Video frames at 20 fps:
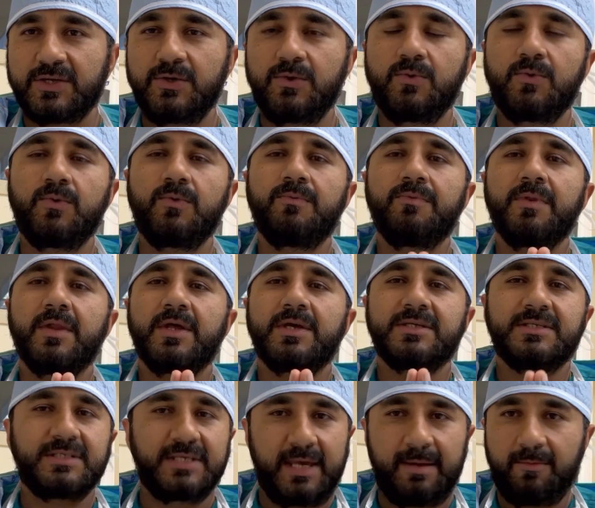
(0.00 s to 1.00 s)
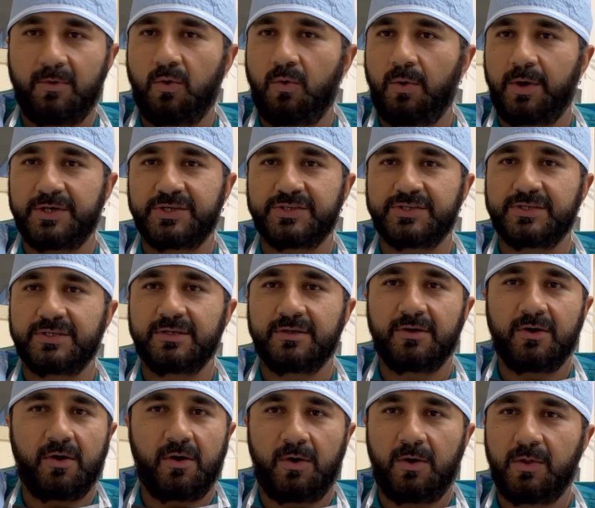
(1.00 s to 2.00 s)
you same
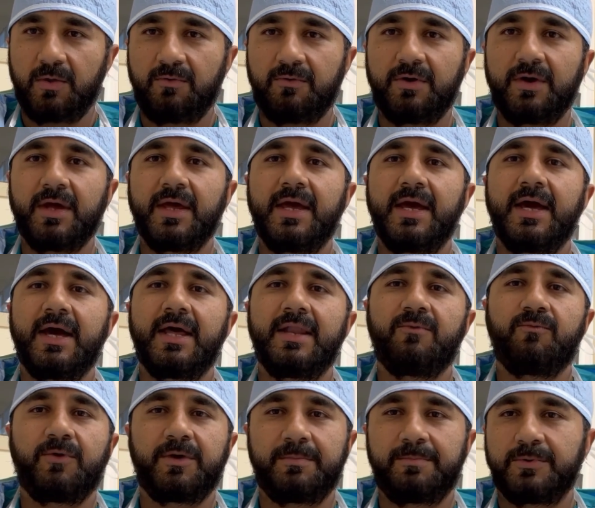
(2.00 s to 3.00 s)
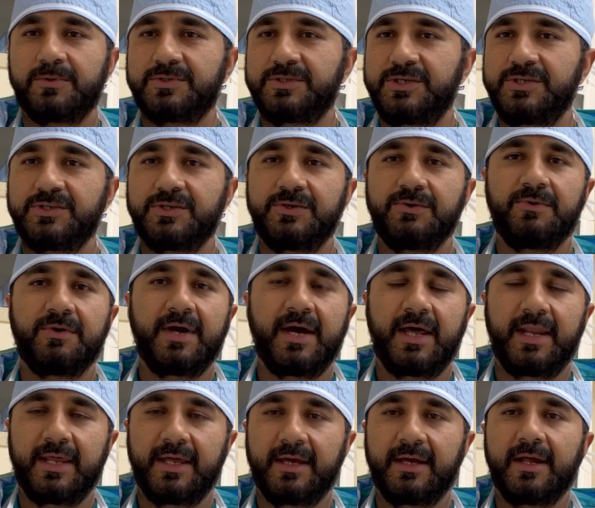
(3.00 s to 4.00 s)
question all over again, what procedure you're
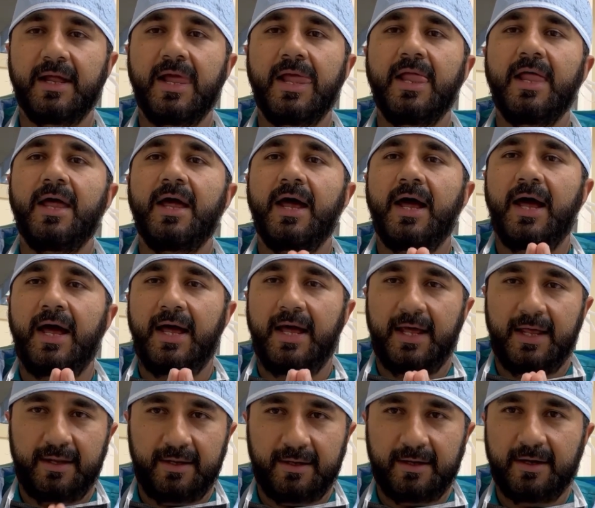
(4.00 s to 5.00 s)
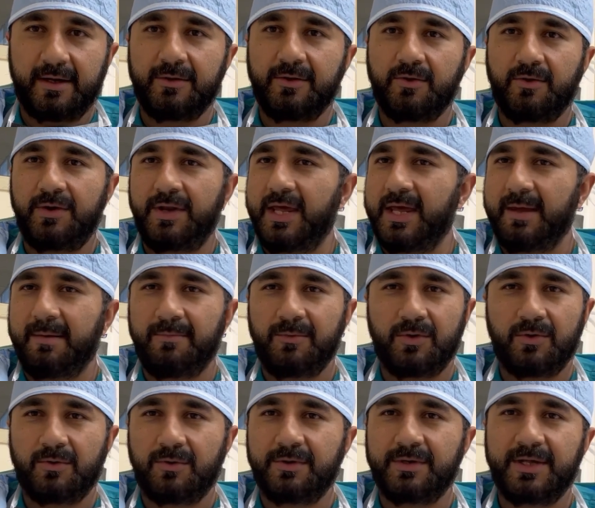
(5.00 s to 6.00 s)
getting, and your name,
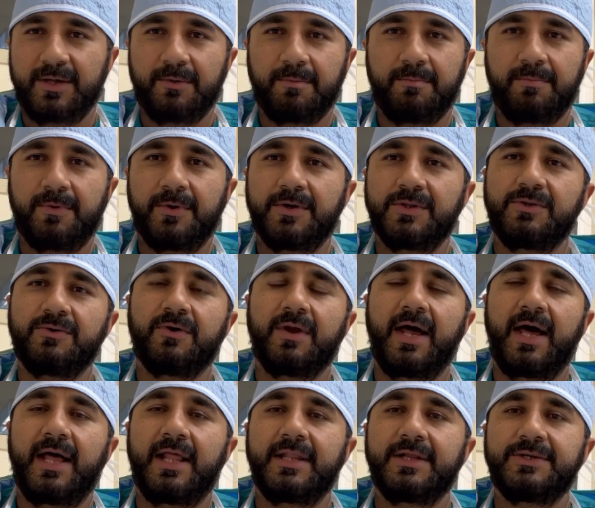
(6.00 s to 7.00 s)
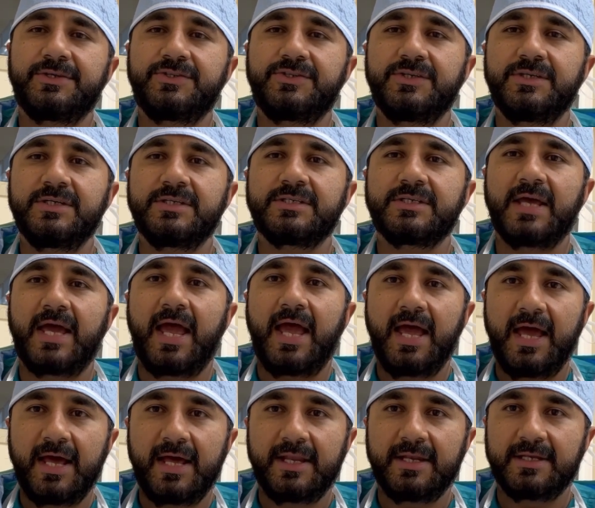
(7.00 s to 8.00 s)
your date of birth, your allergies,
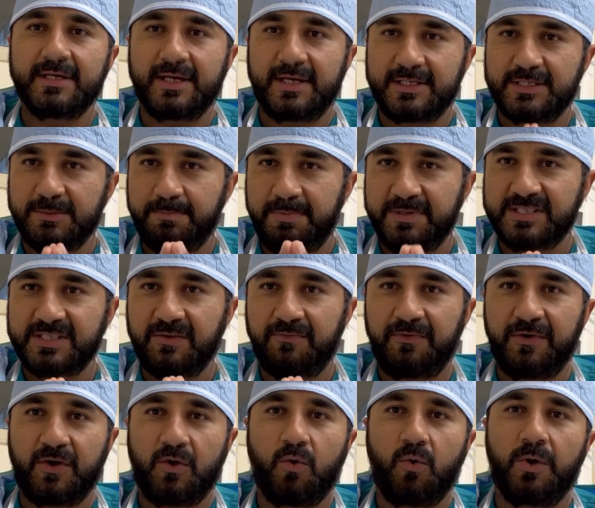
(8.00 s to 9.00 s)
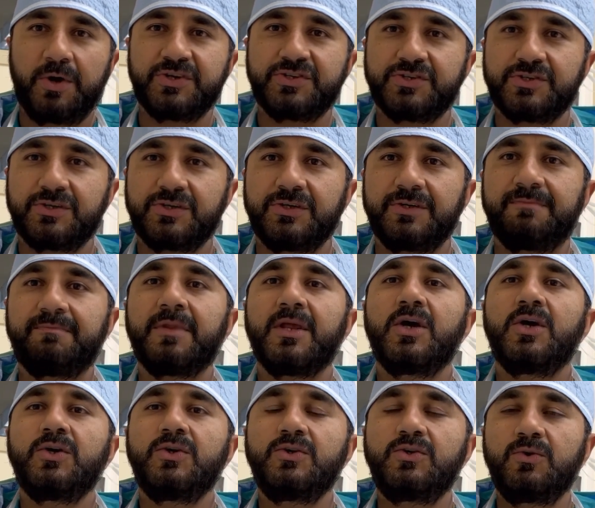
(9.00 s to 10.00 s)
and a specific question,
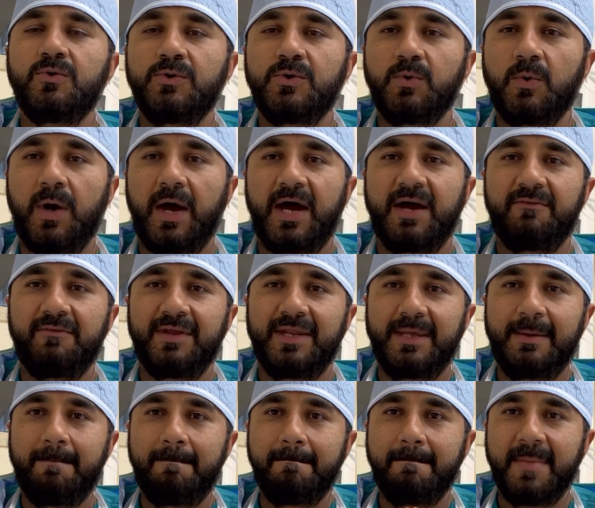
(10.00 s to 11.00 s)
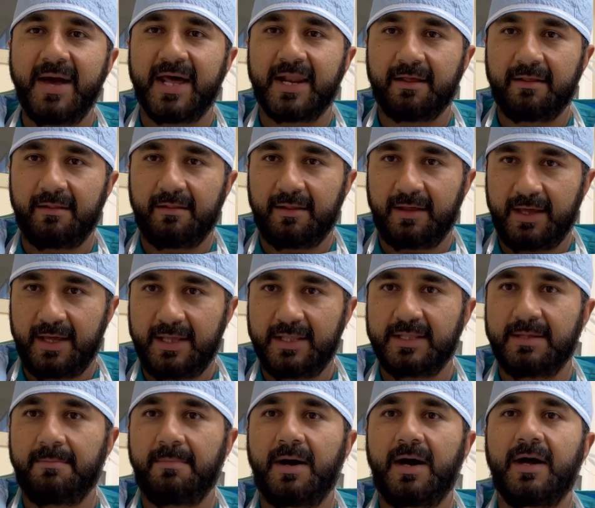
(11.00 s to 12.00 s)
do you have any metal in
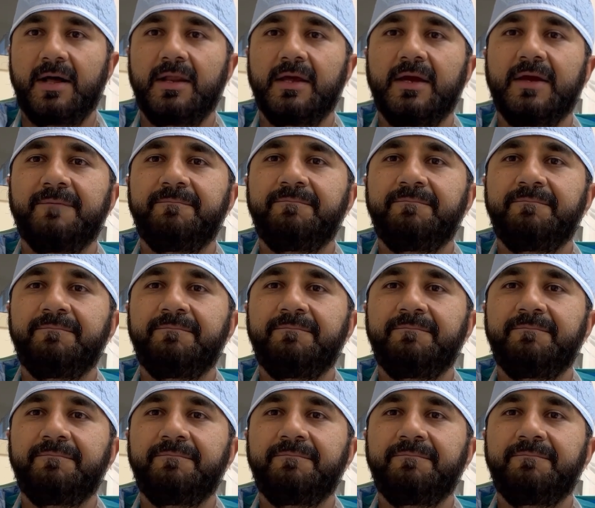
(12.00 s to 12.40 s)
the body?